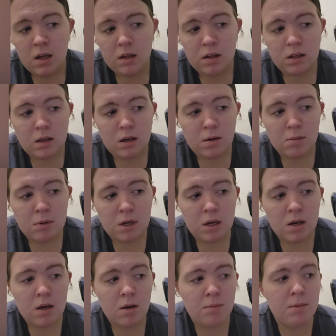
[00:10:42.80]
them
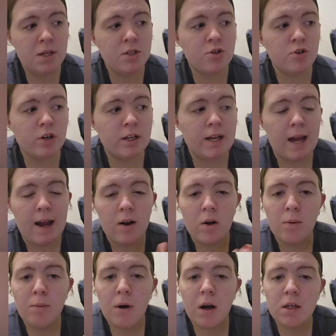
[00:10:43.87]
mystery tackle
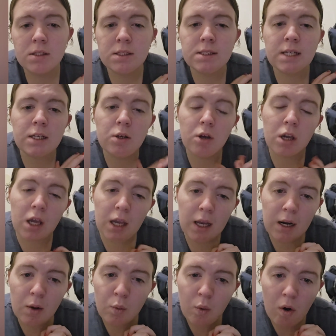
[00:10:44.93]
boxes that you can
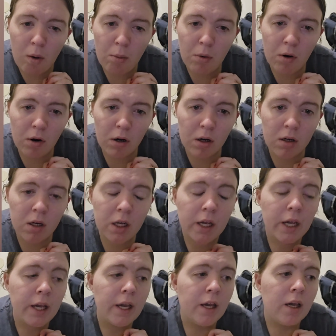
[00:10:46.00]
get at Walmart.
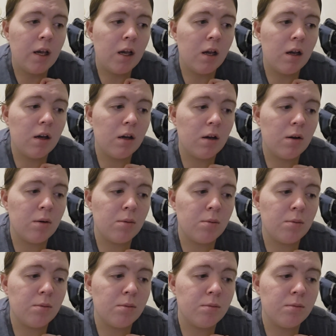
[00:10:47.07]

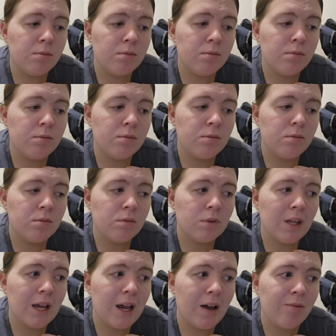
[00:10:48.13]
Um,
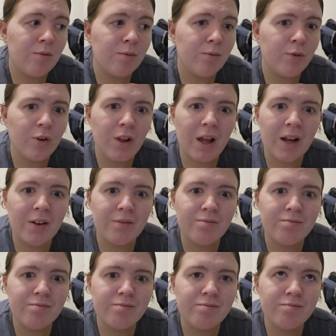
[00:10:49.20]
they have them for like
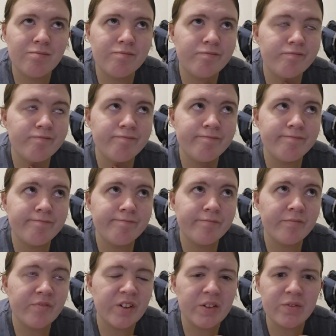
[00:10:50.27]

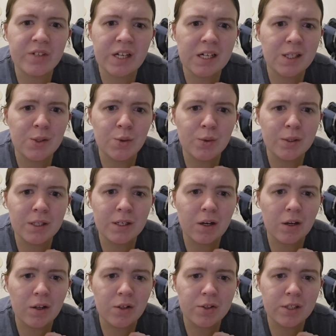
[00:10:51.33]

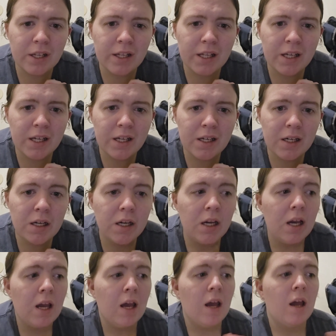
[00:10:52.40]
$15-20, I think.
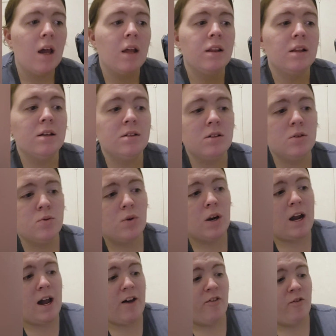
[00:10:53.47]
This is where
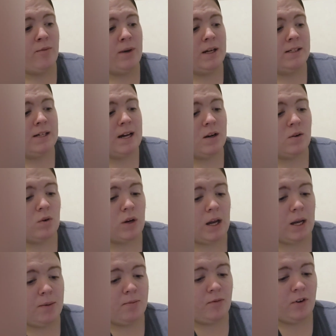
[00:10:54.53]
half of my tackle
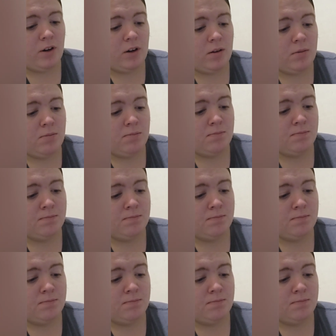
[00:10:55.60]
came from.